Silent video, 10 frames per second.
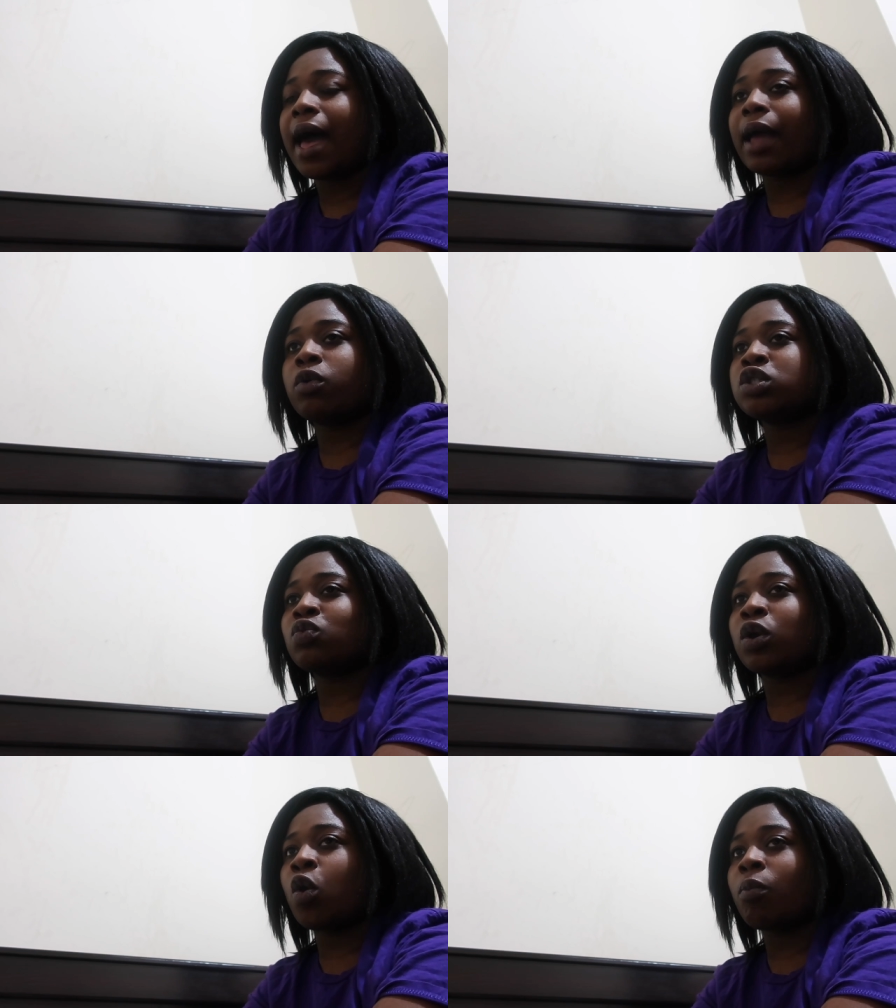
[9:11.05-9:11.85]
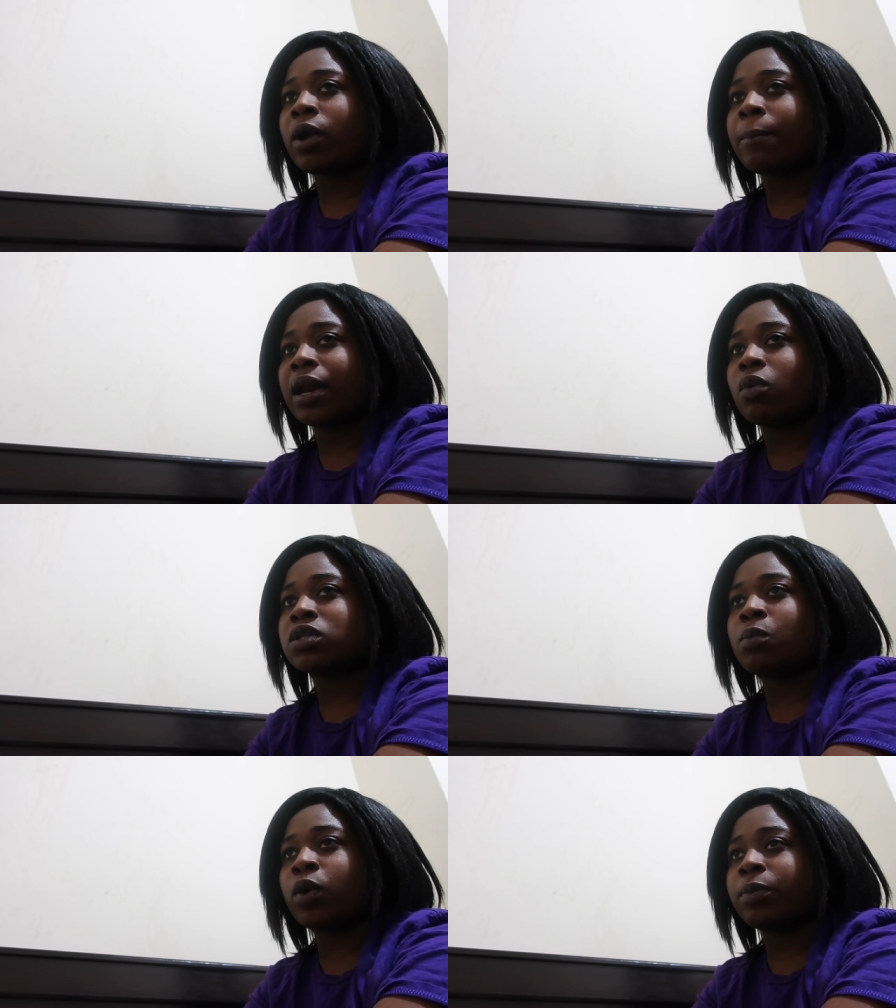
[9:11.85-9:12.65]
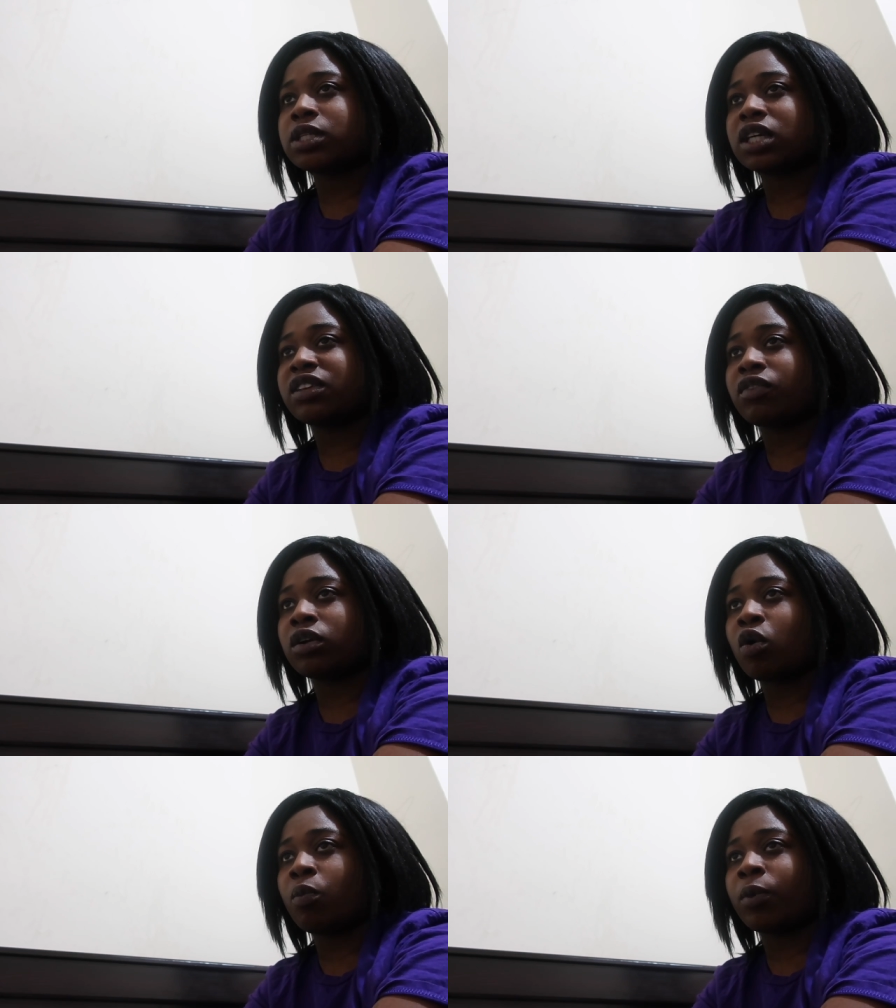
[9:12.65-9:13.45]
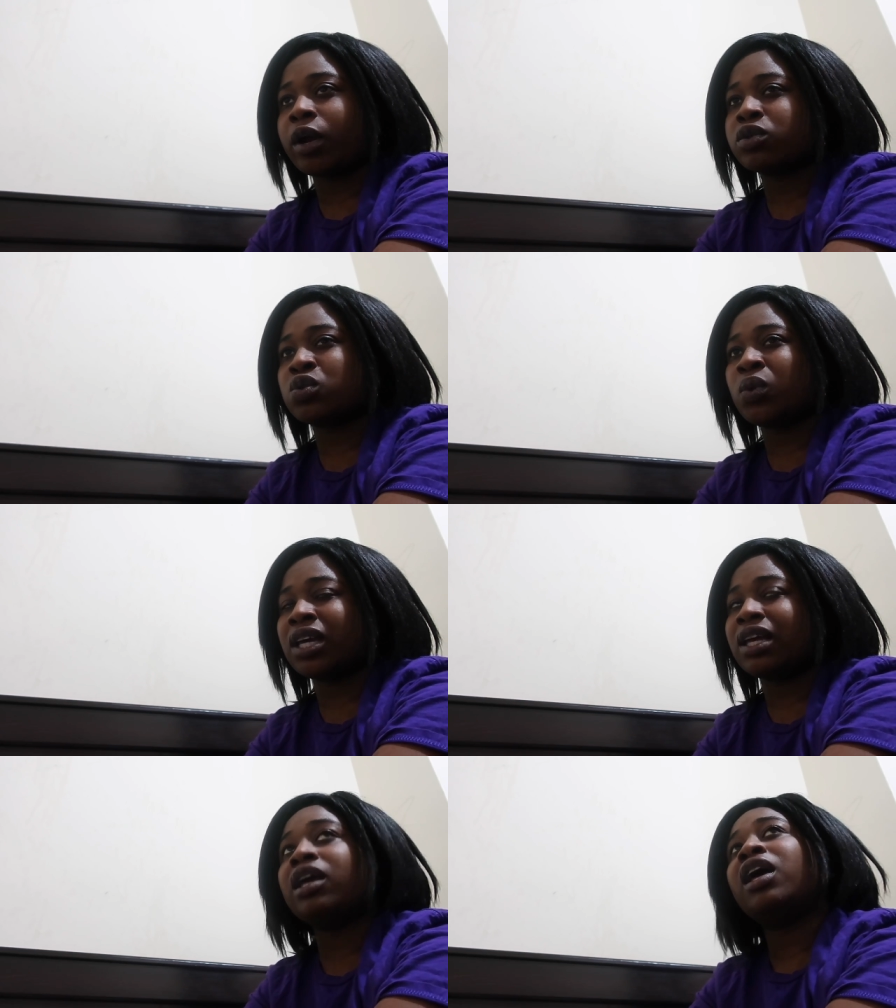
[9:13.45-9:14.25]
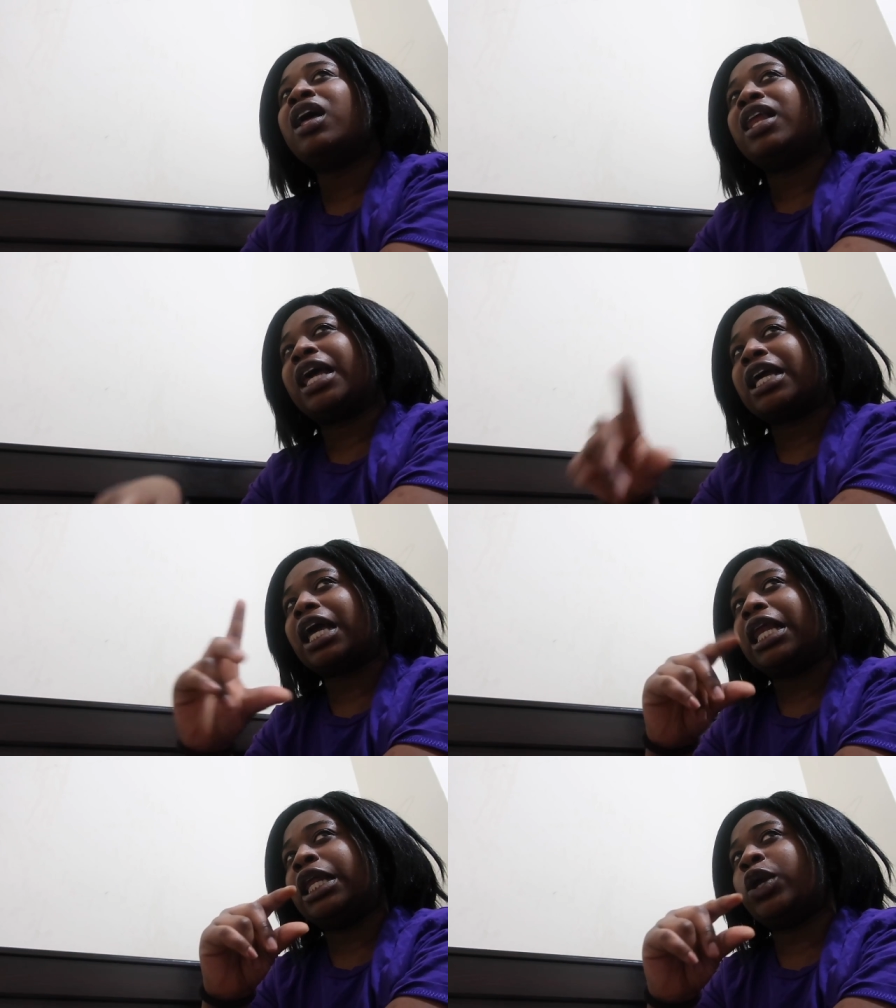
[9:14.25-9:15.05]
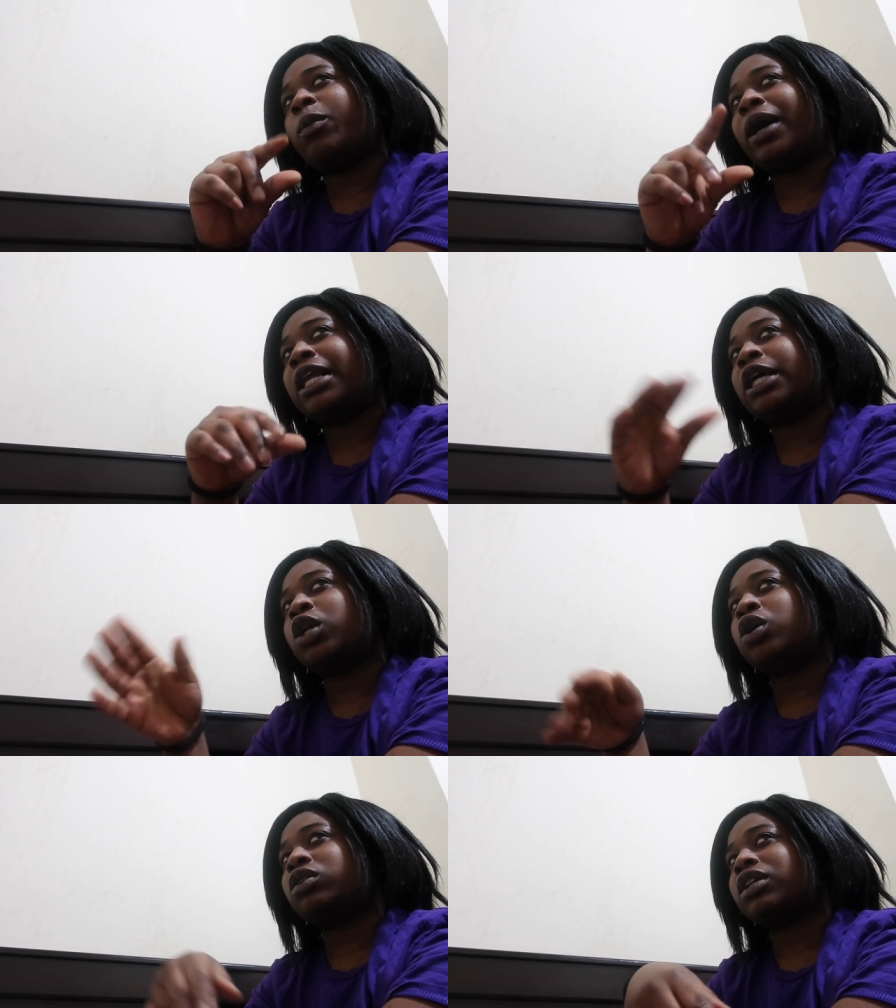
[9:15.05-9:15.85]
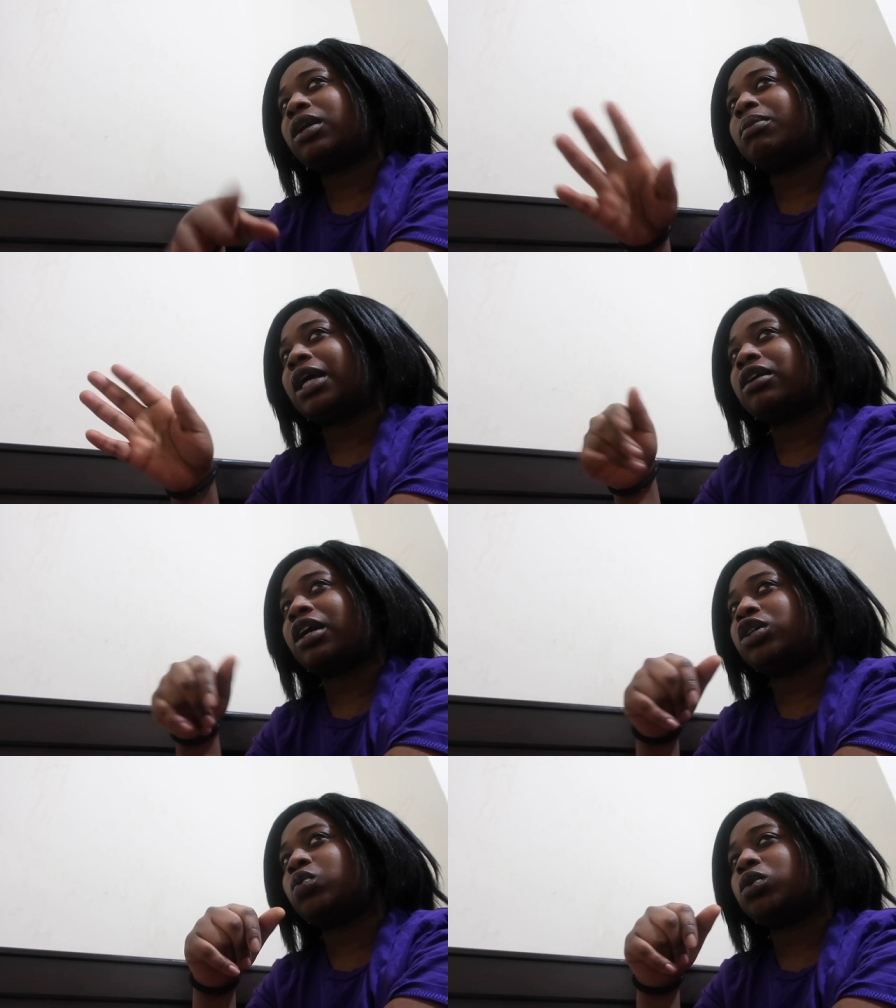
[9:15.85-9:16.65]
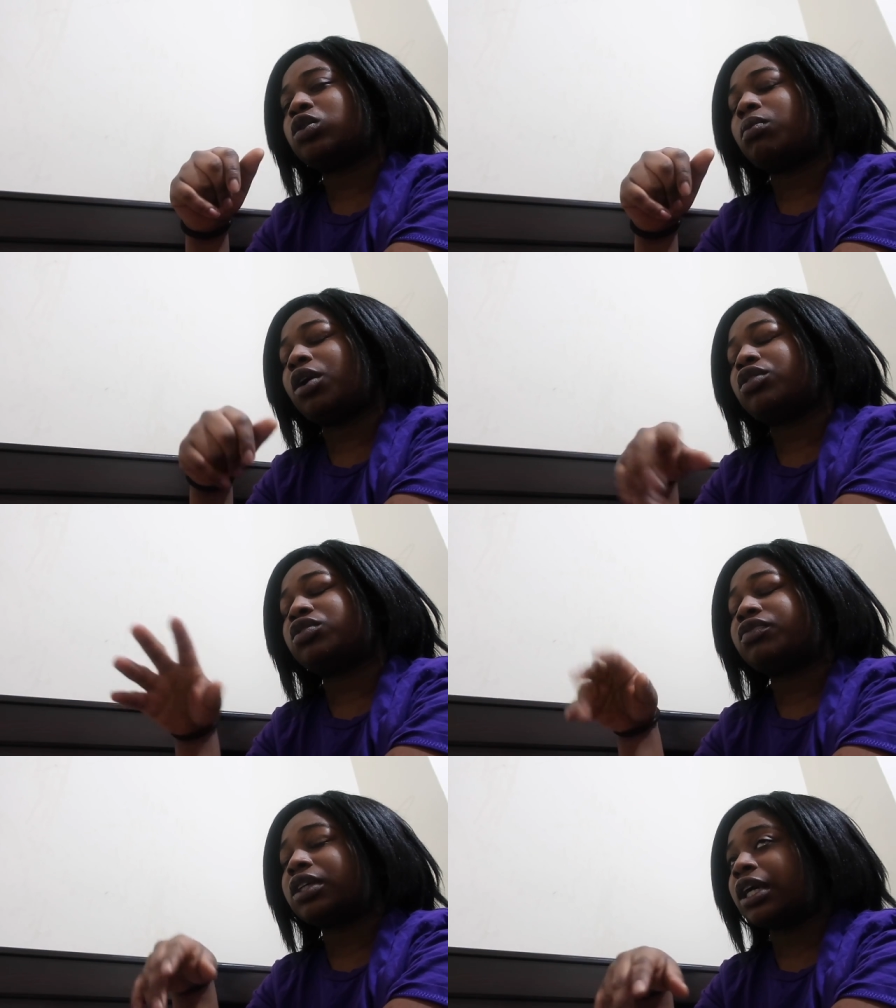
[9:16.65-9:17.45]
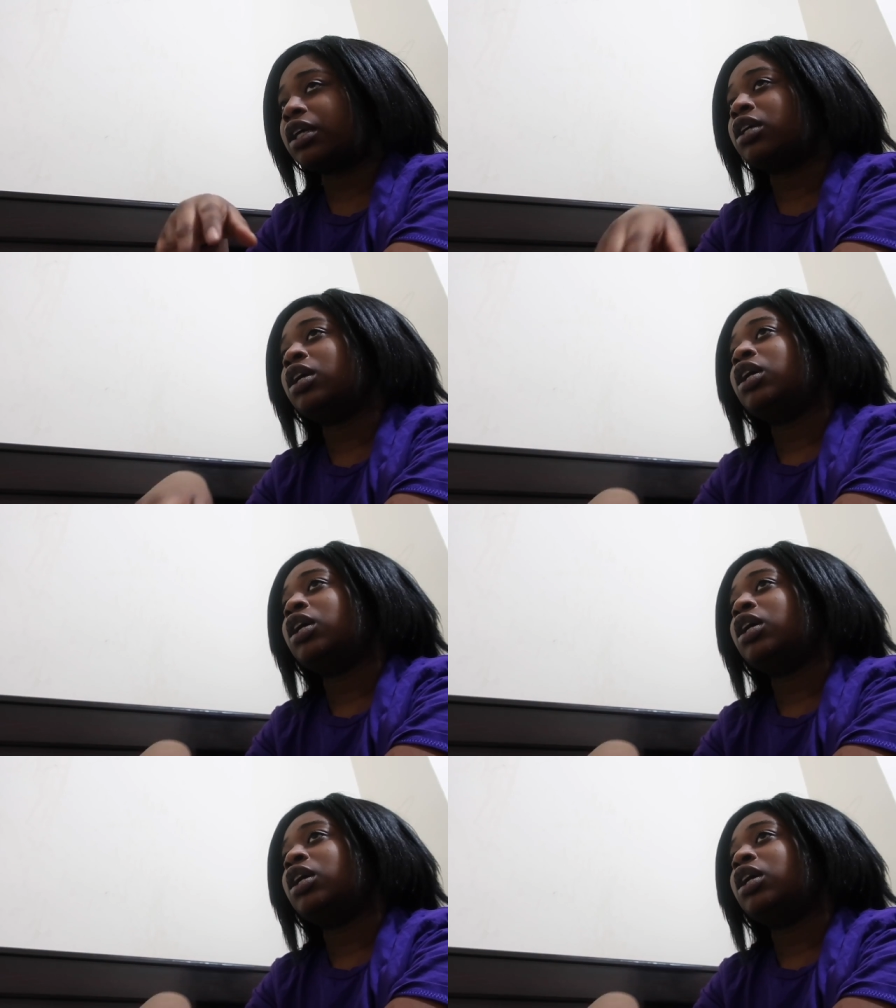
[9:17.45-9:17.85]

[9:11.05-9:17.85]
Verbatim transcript: I was doing homework, but I wasn't more productive on homework. I was doing it, like, little by little, and then I'm like, I could do it tomorrow, so forget it.